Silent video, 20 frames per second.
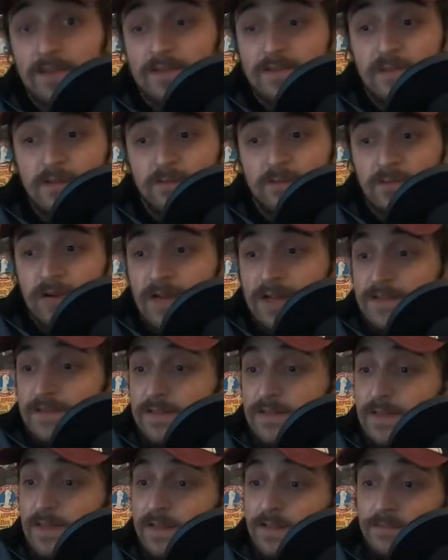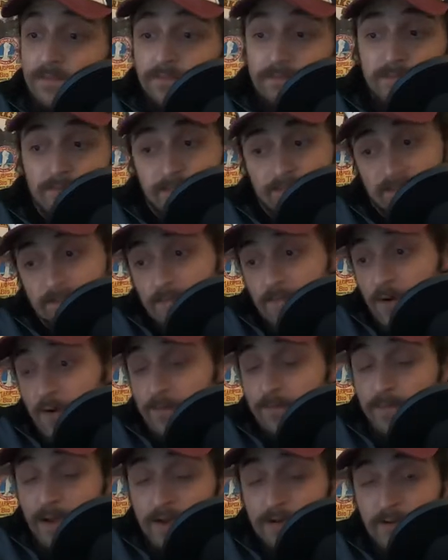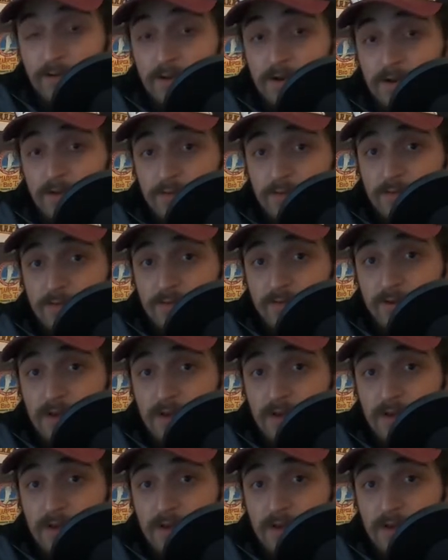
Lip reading: some brands that are better than others.